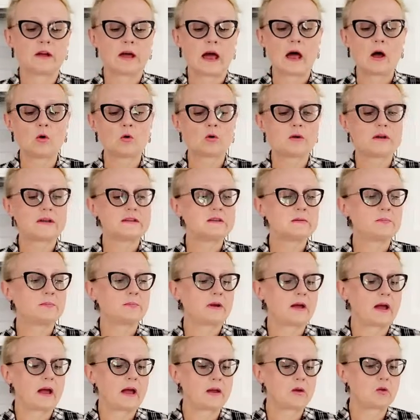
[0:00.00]
I
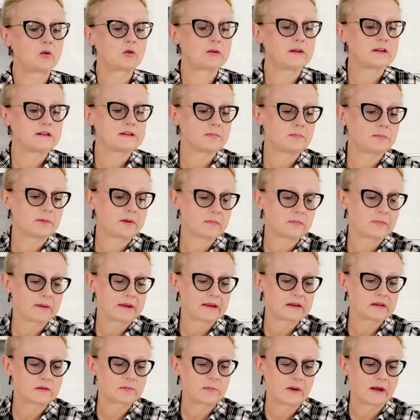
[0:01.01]
already
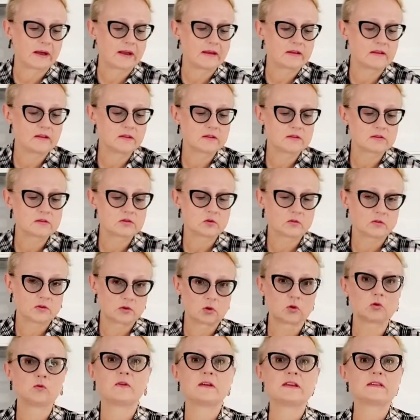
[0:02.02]
pre-baked mine, so we
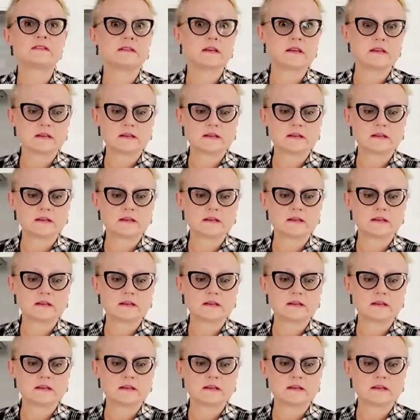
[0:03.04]
don't waste any